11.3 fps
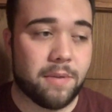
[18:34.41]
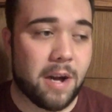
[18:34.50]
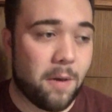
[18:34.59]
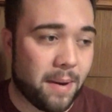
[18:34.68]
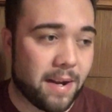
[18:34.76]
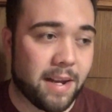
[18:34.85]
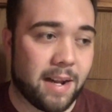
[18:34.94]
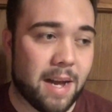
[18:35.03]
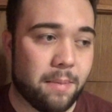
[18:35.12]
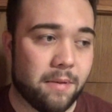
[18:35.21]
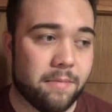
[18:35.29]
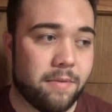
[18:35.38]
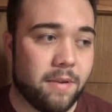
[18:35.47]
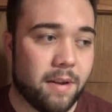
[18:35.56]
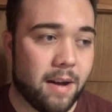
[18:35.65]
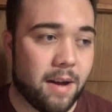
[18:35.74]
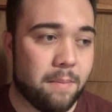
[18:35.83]
I hope I can get a couple
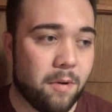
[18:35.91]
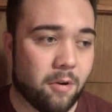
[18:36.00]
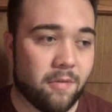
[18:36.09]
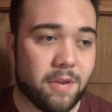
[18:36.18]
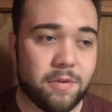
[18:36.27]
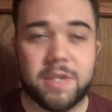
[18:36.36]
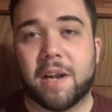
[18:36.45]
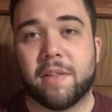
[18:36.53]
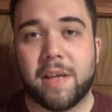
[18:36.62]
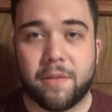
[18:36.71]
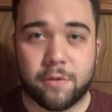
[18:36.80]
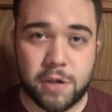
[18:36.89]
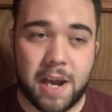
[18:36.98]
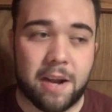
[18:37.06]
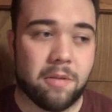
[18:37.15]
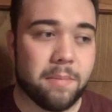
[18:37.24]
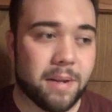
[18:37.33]
of book reviews done on the other
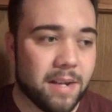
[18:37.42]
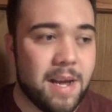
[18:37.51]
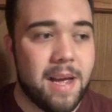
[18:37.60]
channel, but